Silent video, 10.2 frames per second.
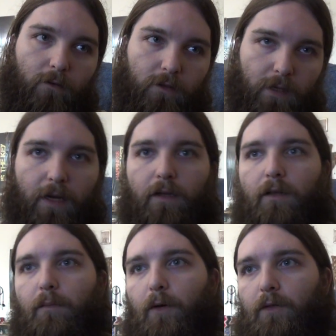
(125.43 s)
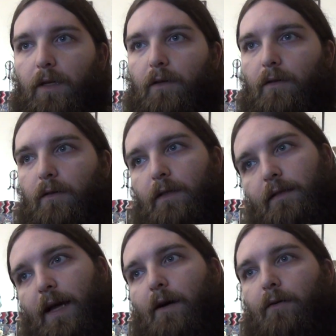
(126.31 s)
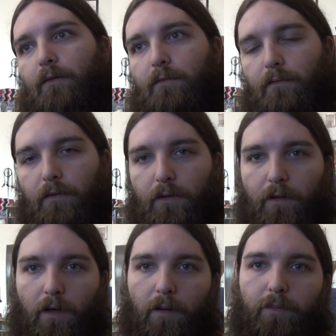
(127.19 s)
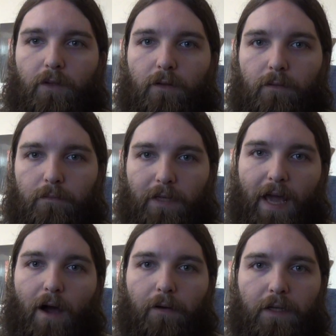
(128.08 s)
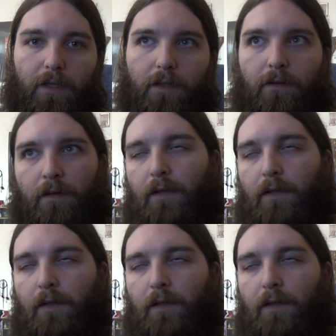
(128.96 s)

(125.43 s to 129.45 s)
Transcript: staying in the motel and the town up the county.